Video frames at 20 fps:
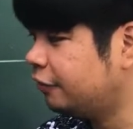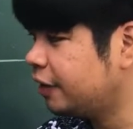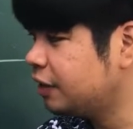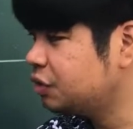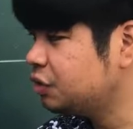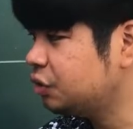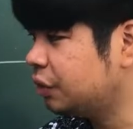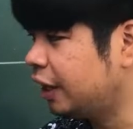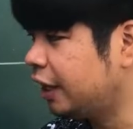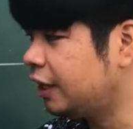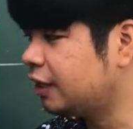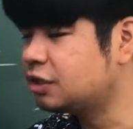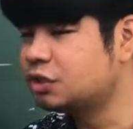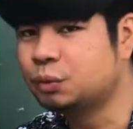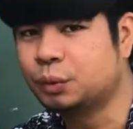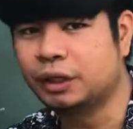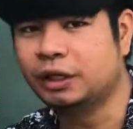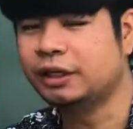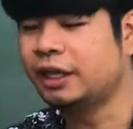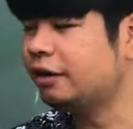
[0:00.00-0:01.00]
raised to x
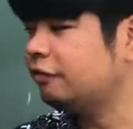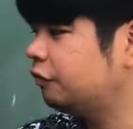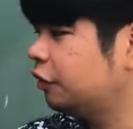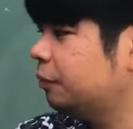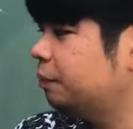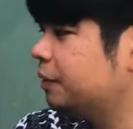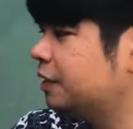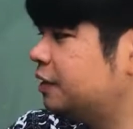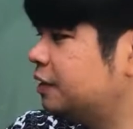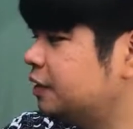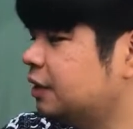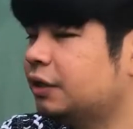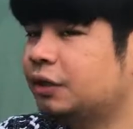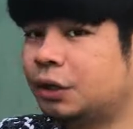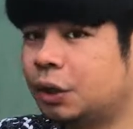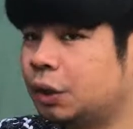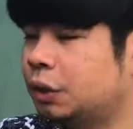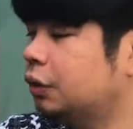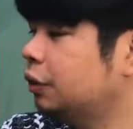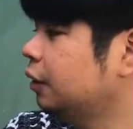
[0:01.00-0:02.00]
will never be
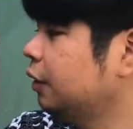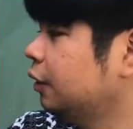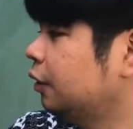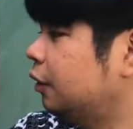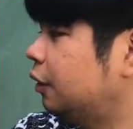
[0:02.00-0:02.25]
0,